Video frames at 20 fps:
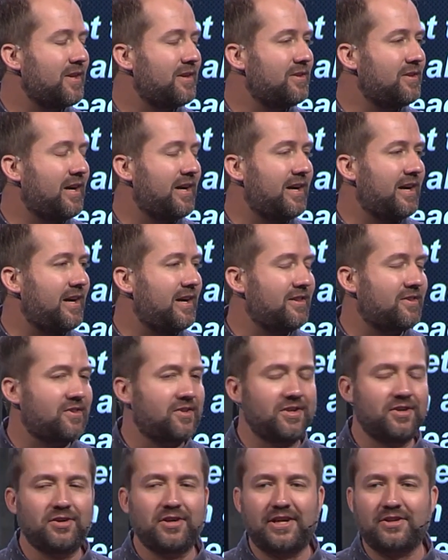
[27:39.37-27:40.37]
Yeah, I
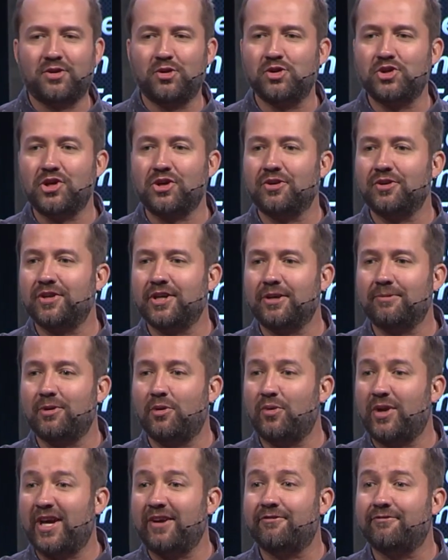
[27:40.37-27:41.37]
still, I told you earlier,
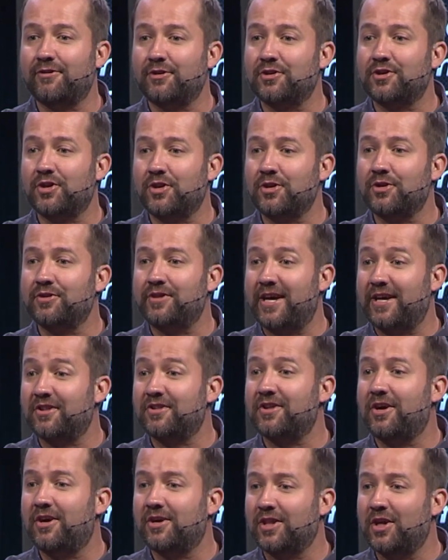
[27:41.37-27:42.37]
but when I first heard that
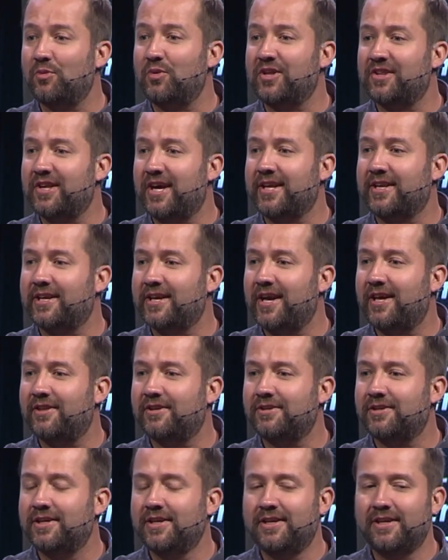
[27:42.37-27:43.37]
song that we sang
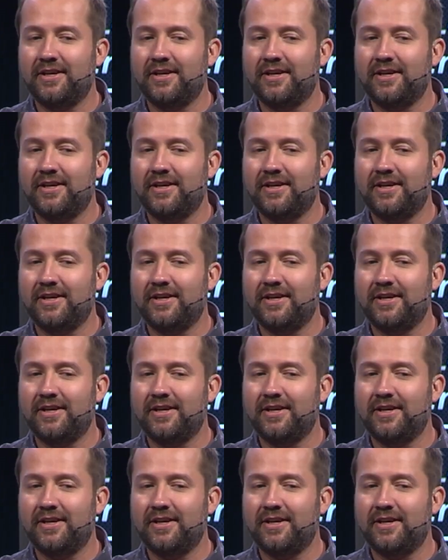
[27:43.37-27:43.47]
together,